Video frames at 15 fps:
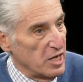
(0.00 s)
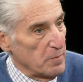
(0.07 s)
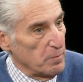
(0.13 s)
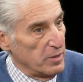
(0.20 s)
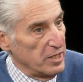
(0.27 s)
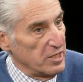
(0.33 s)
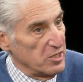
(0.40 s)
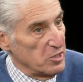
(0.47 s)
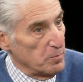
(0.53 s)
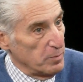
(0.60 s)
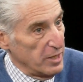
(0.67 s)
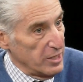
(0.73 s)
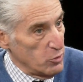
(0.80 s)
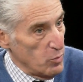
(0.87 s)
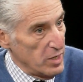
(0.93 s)
I played in the
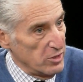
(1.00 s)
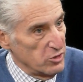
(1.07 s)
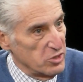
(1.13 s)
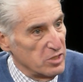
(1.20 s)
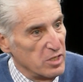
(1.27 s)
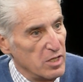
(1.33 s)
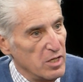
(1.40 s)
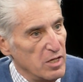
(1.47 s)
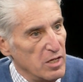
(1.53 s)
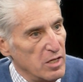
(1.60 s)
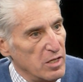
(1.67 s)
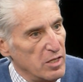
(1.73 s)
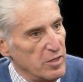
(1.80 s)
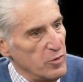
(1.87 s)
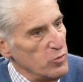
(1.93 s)
playgrounds
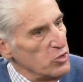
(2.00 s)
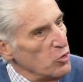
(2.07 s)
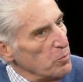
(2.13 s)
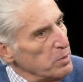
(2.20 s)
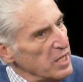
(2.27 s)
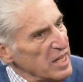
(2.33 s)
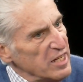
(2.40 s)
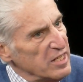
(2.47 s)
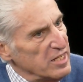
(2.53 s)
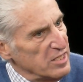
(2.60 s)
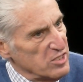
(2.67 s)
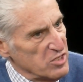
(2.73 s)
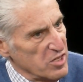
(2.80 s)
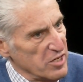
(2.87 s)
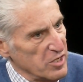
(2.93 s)
there were no black
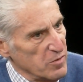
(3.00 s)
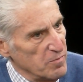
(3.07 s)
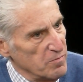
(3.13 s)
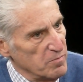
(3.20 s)
kids there.